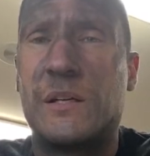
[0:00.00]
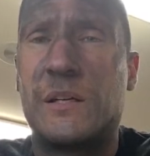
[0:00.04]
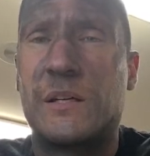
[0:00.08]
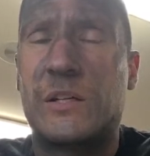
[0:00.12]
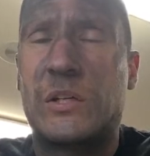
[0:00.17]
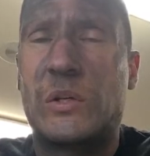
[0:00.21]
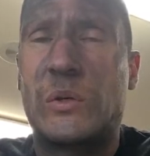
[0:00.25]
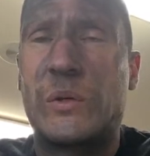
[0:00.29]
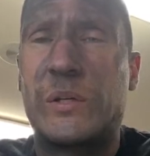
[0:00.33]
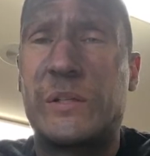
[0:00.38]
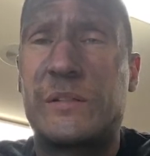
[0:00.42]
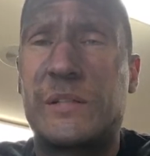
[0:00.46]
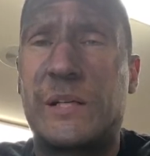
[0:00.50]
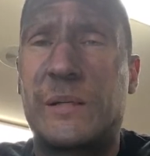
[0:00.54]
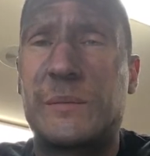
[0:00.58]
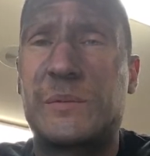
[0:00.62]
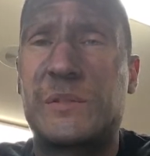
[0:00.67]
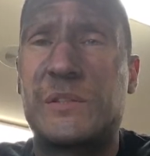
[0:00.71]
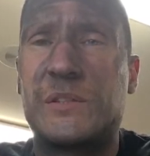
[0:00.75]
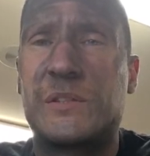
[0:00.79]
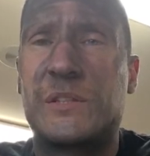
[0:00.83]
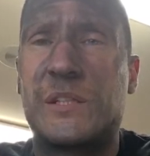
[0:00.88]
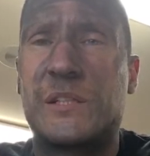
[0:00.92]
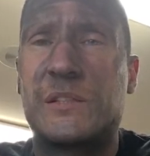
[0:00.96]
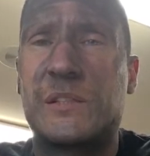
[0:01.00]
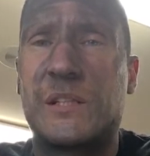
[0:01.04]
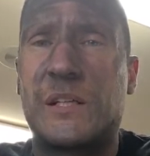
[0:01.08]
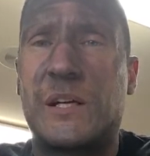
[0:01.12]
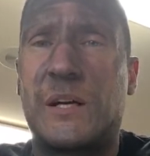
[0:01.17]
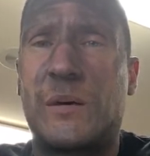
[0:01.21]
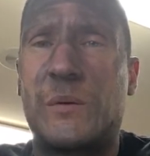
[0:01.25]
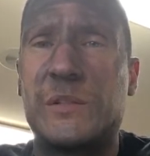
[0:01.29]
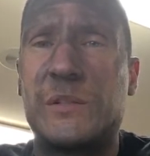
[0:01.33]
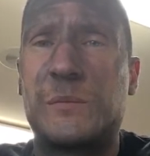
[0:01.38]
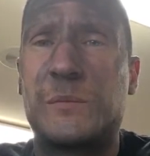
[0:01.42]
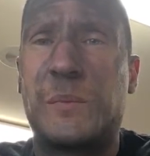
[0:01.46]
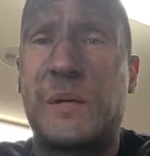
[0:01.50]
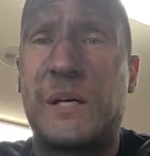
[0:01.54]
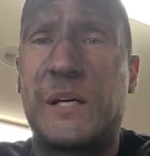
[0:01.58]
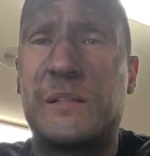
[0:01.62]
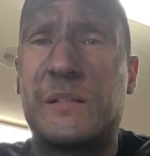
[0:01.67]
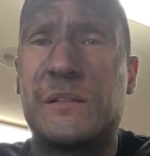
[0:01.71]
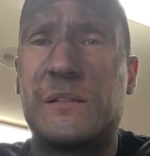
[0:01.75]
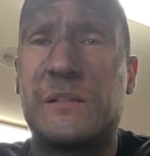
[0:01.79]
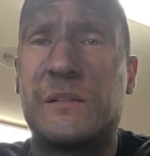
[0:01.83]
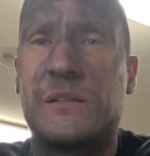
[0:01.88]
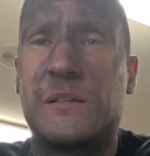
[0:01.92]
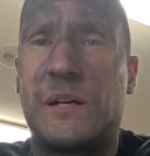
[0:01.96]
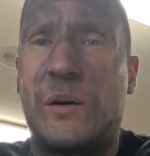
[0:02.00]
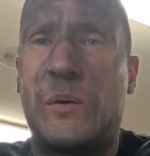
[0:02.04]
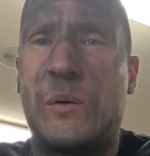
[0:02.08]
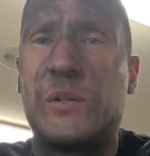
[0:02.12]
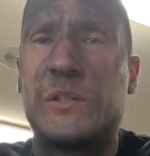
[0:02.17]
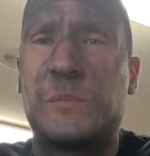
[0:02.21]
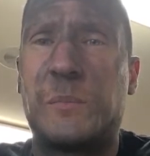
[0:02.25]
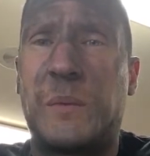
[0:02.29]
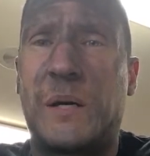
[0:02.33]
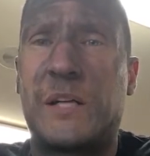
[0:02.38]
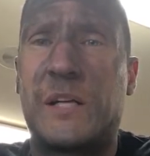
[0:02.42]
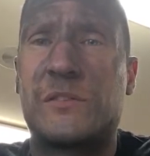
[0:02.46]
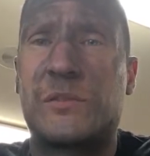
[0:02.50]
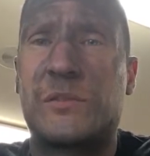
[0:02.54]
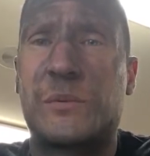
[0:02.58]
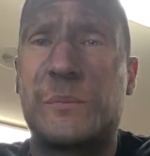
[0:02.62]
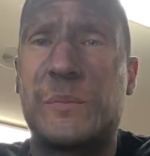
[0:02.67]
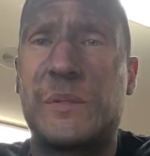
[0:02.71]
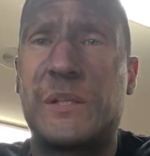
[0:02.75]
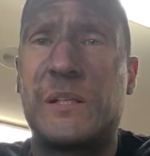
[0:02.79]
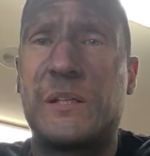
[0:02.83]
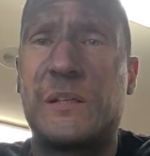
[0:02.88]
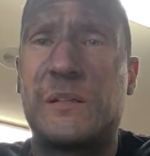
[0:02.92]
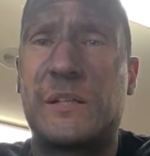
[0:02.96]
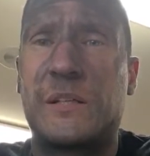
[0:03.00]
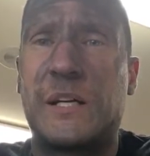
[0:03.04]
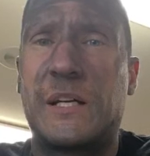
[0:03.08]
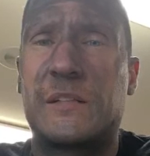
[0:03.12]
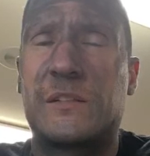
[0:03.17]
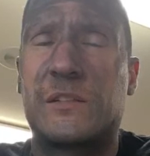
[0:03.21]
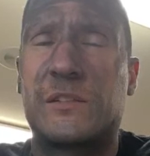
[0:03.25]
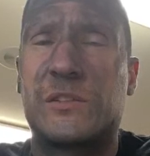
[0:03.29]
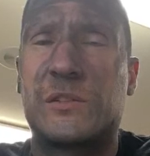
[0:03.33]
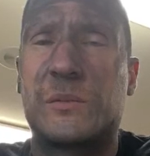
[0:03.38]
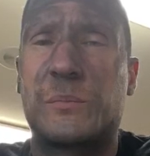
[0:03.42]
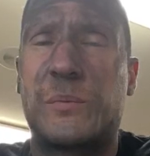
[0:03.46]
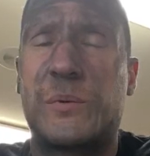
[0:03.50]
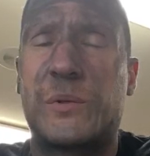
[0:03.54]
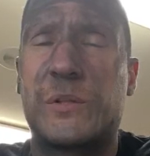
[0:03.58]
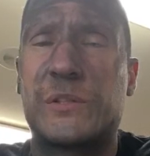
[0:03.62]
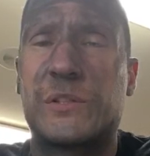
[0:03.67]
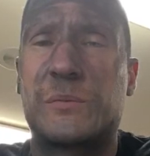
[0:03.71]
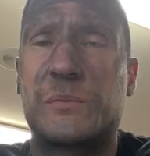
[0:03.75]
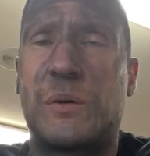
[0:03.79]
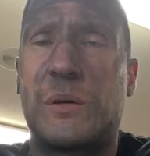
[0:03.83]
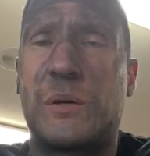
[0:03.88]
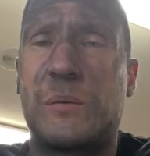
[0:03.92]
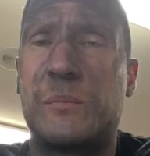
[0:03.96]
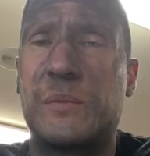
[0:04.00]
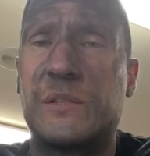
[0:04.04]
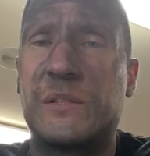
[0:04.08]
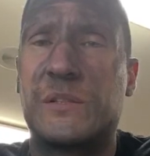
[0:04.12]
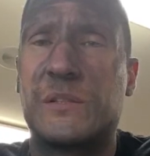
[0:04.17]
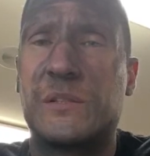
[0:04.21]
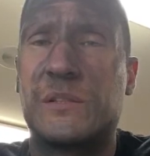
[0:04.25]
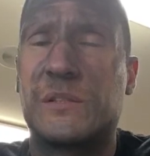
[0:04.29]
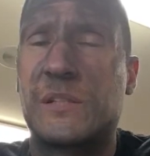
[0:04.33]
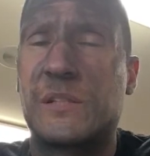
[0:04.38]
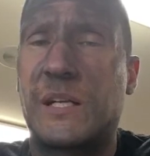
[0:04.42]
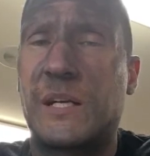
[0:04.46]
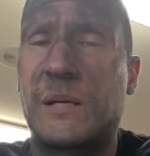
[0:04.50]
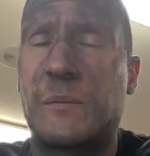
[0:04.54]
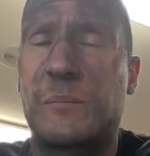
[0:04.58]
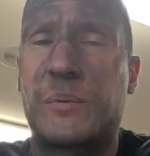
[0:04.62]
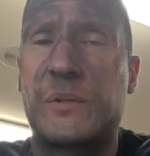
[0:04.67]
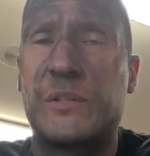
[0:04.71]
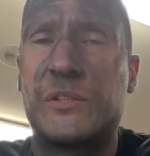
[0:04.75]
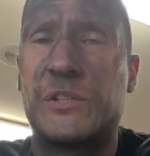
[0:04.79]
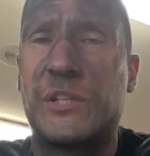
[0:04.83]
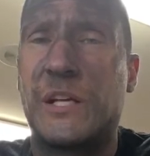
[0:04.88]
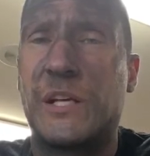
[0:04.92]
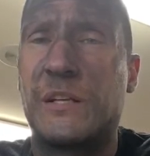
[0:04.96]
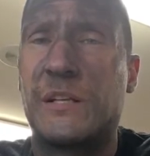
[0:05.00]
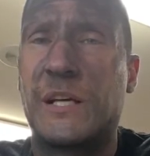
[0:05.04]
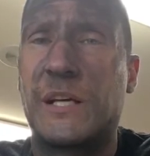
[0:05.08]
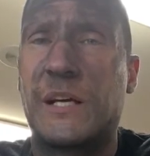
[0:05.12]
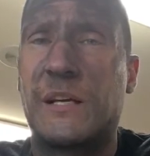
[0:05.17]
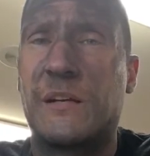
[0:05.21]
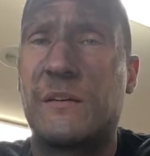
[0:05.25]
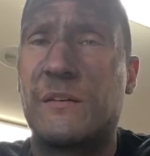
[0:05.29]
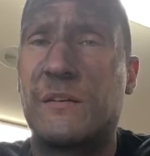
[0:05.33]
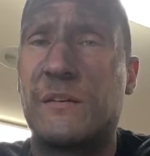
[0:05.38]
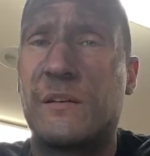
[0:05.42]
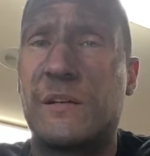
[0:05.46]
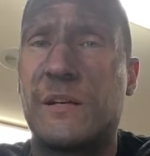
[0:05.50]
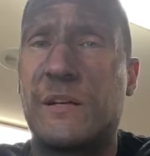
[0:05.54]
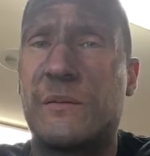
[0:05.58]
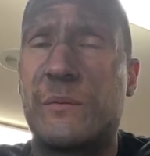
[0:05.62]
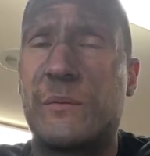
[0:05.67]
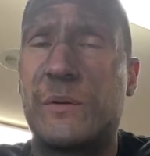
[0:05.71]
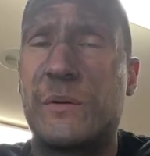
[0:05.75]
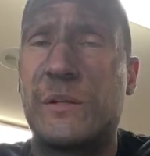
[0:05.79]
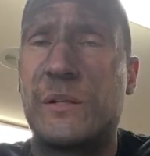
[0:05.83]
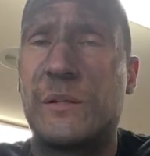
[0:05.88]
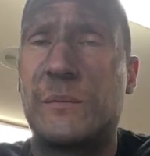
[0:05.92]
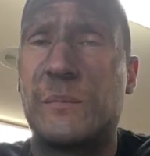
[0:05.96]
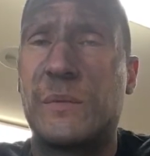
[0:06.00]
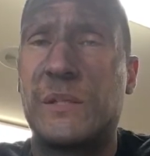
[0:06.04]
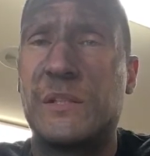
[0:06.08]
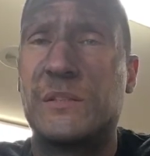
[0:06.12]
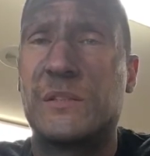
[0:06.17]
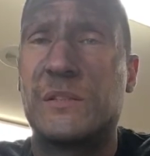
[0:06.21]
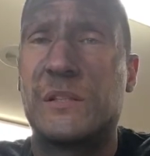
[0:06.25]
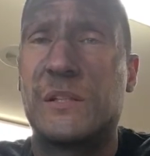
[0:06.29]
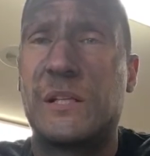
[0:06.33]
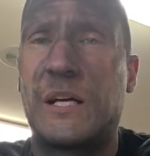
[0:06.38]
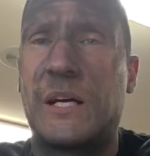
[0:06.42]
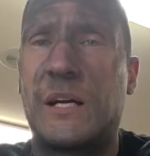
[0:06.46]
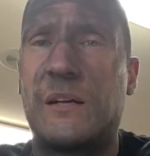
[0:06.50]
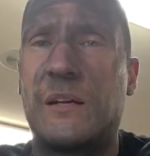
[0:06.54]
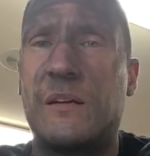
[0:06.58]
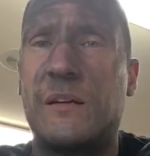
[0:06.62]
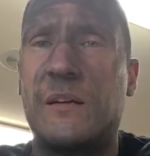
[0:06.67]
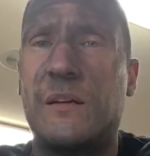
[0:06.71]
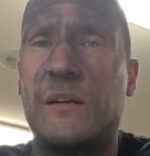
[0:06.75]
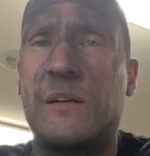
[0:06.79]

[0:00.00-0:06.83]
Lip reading: Corey Thompson says, always buys from me, got to support small business. And I appreciate that. That really means a lot.